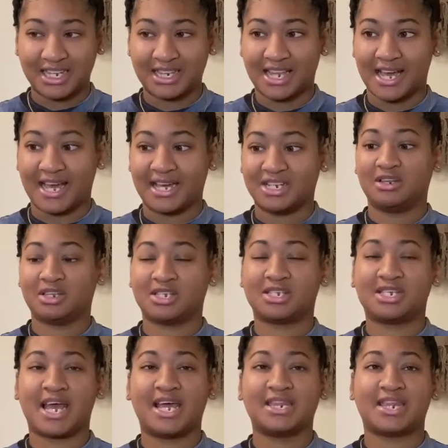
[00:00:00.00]
that the
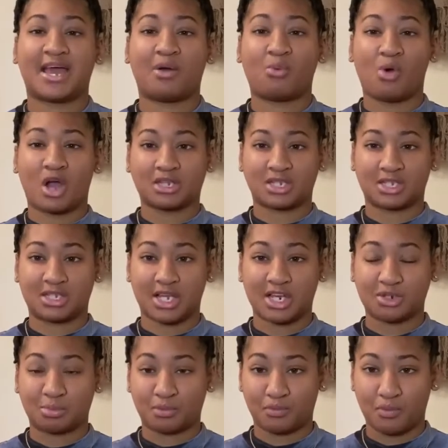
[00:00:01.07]
set that walked the
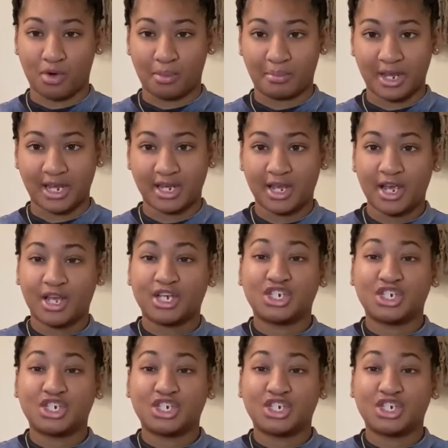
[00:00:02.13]
stage before me,